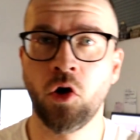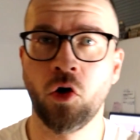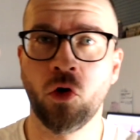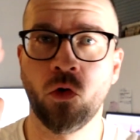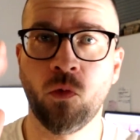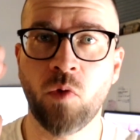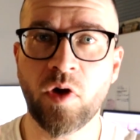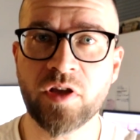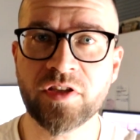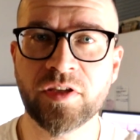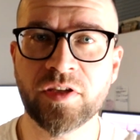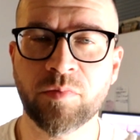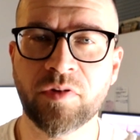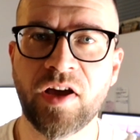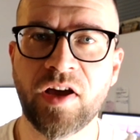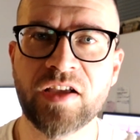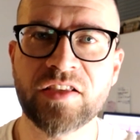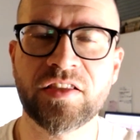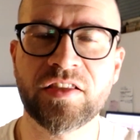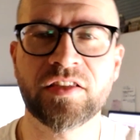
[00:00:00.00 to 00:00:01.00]
What's up
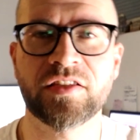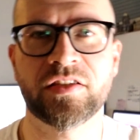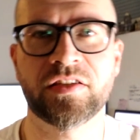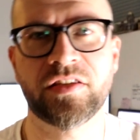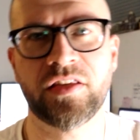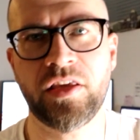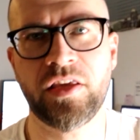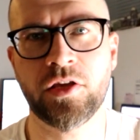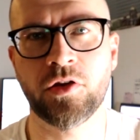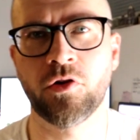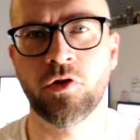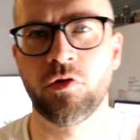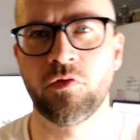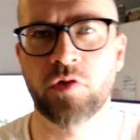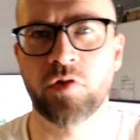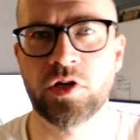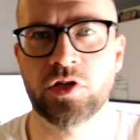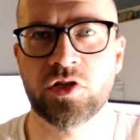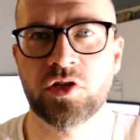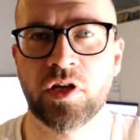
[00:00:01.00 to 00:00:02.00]
guys, this is Igor in
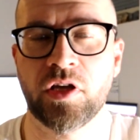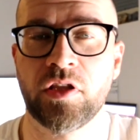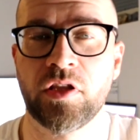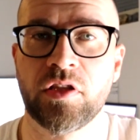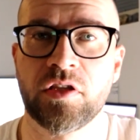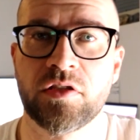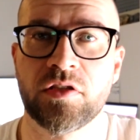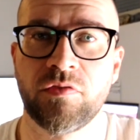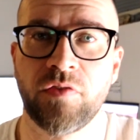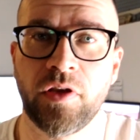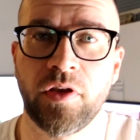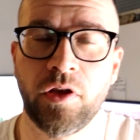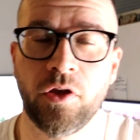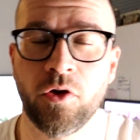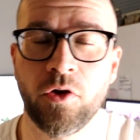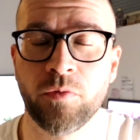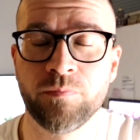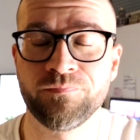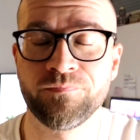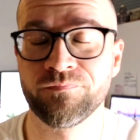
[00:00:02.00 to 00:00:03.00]
Russia. In this
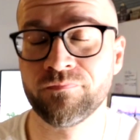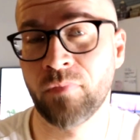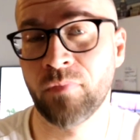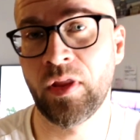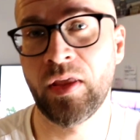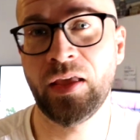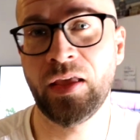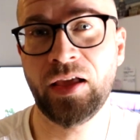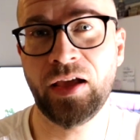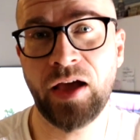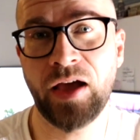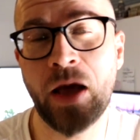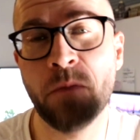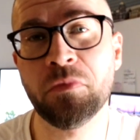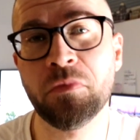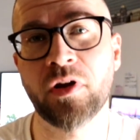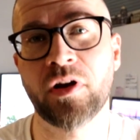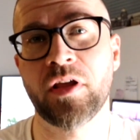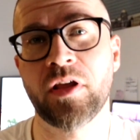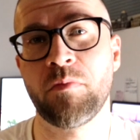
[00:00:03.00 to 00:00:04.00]
video,
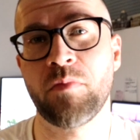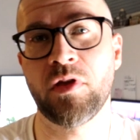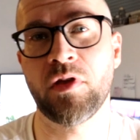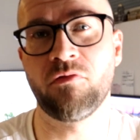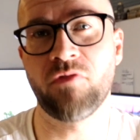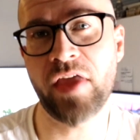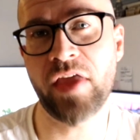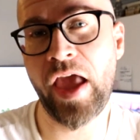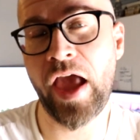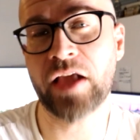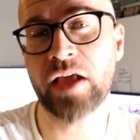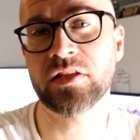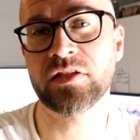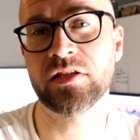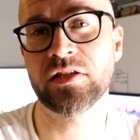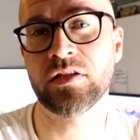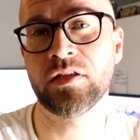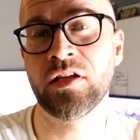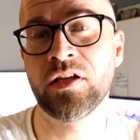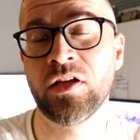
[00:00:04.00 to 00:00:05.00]
I'm gonna be
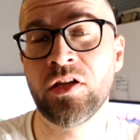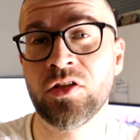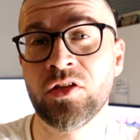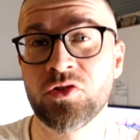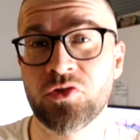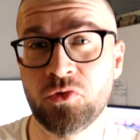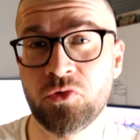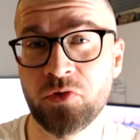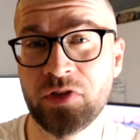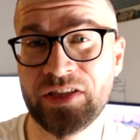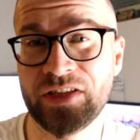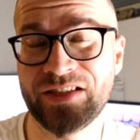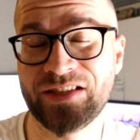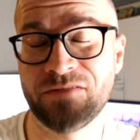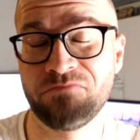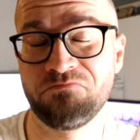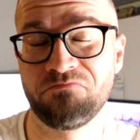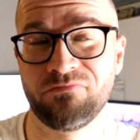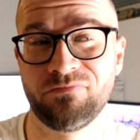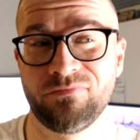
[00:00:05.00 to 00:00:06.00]
reacting to
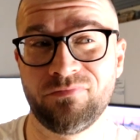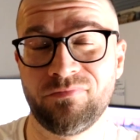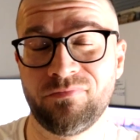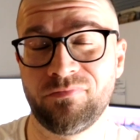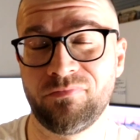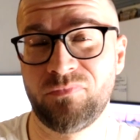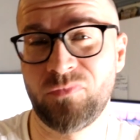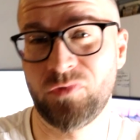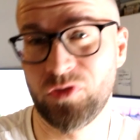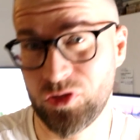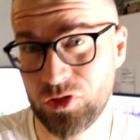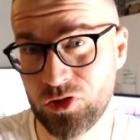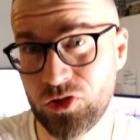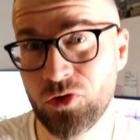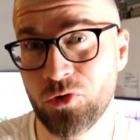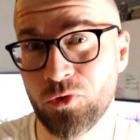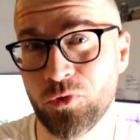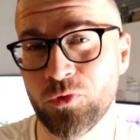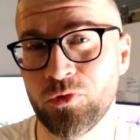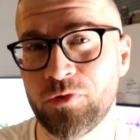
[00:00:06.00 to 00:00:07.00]
this
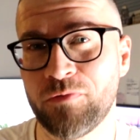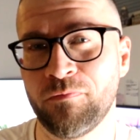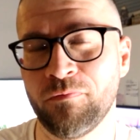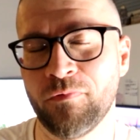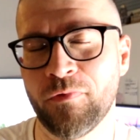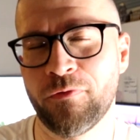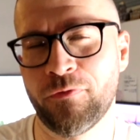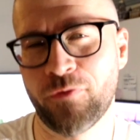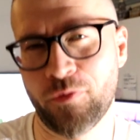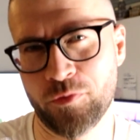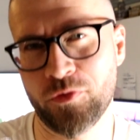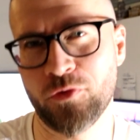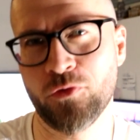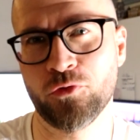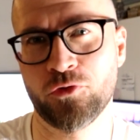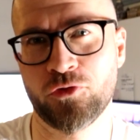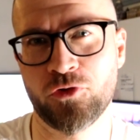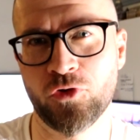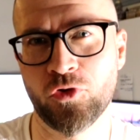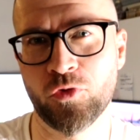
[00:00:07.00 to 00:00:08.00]
dude from
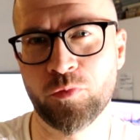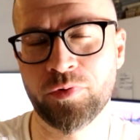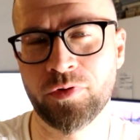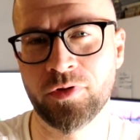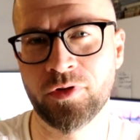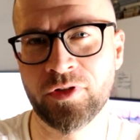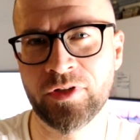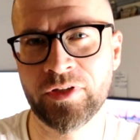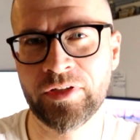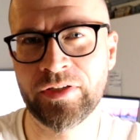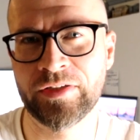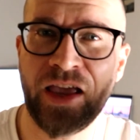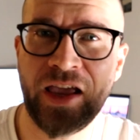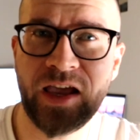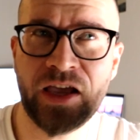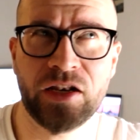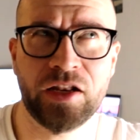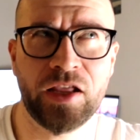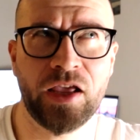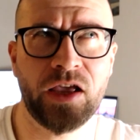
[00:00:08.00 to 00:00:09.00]
YouTube,
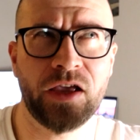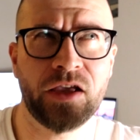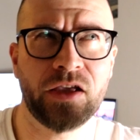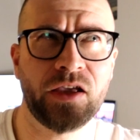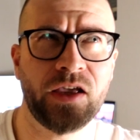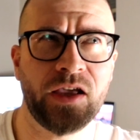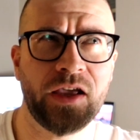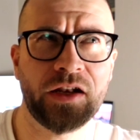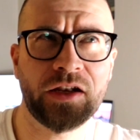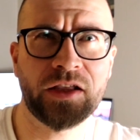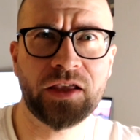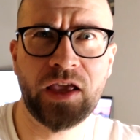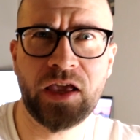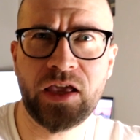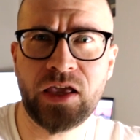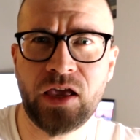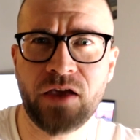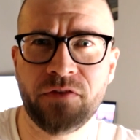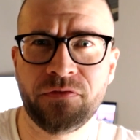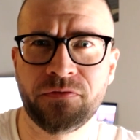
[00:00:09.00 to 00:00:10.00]

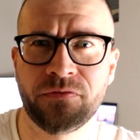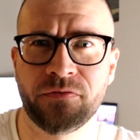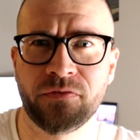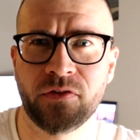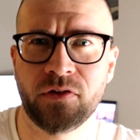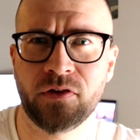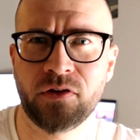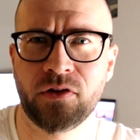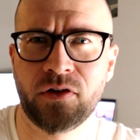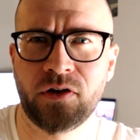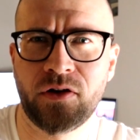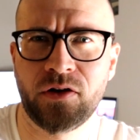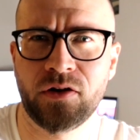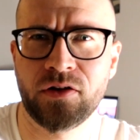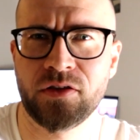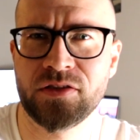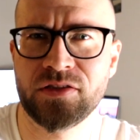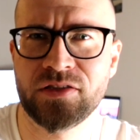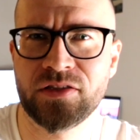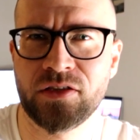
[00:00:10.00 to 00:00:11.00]

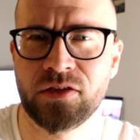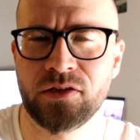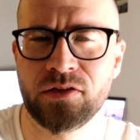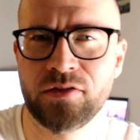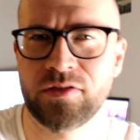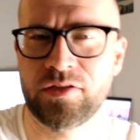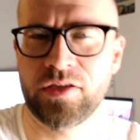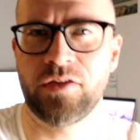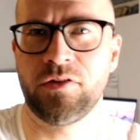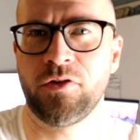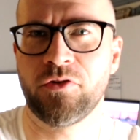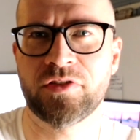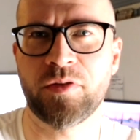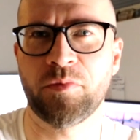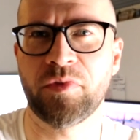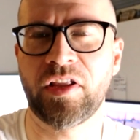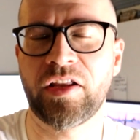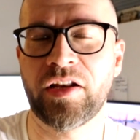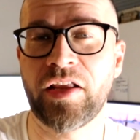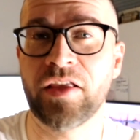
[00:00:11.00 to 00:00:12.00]
NKFRZ, or
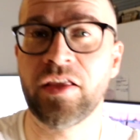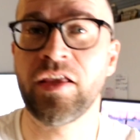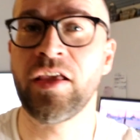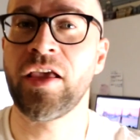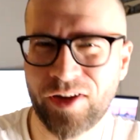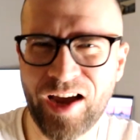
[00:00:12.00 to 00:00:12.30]
something like that.